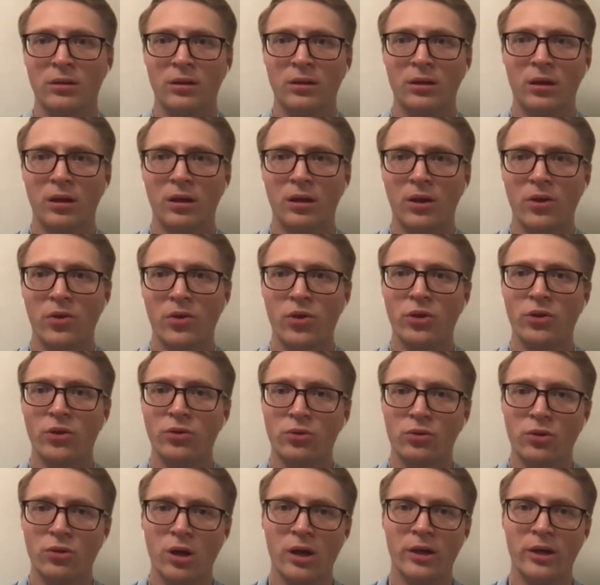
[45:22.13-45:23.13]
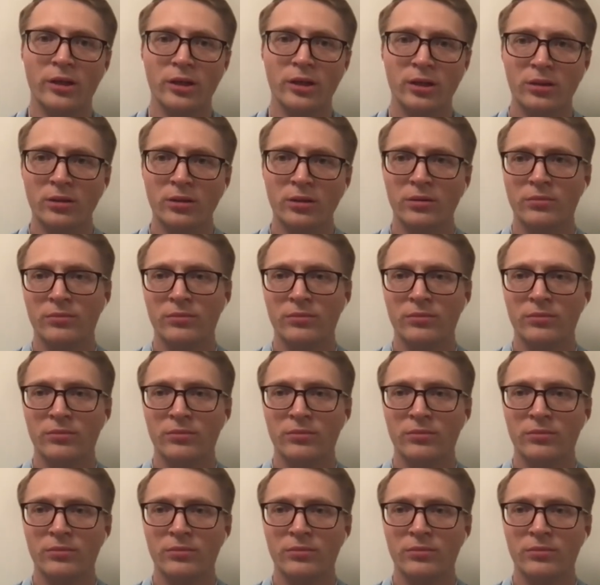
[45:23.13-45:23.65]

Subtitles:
then run it,